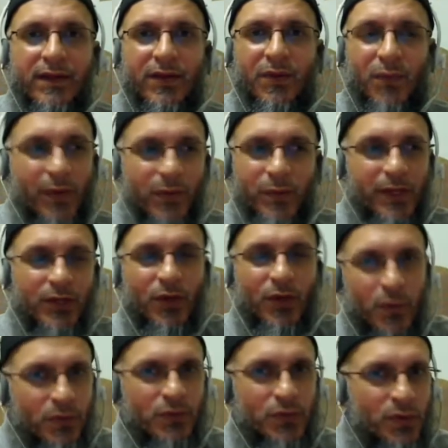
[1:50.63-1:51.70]
When we
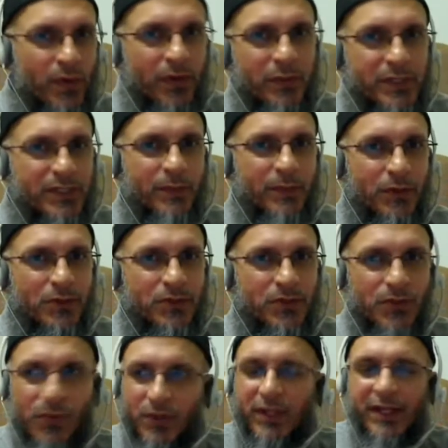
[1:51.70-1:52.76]
don't do what we're supposed to
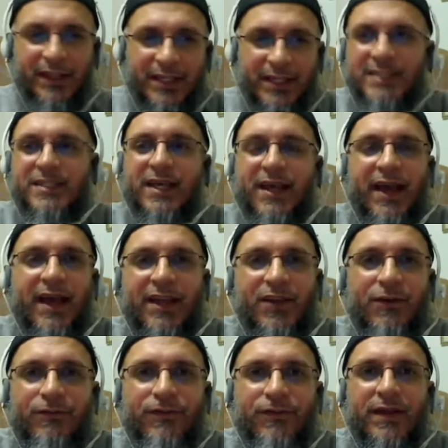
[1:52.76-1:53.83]
do, this is the kind
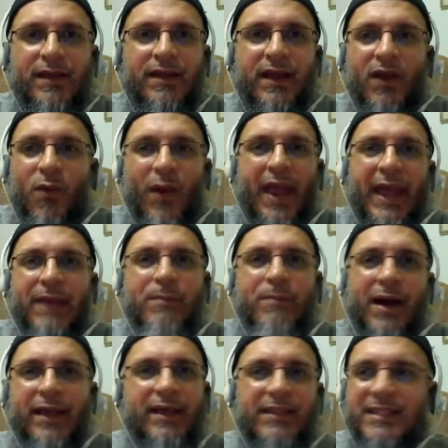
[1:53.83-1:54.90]
of
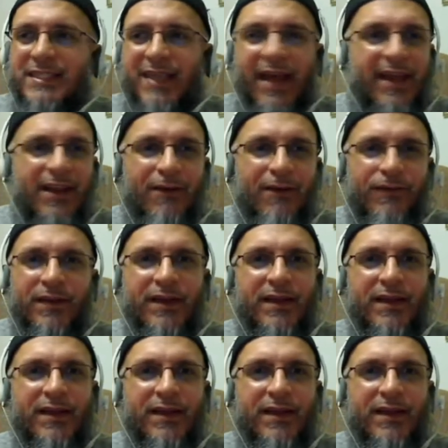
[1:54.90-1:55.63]
quagmire, this kind of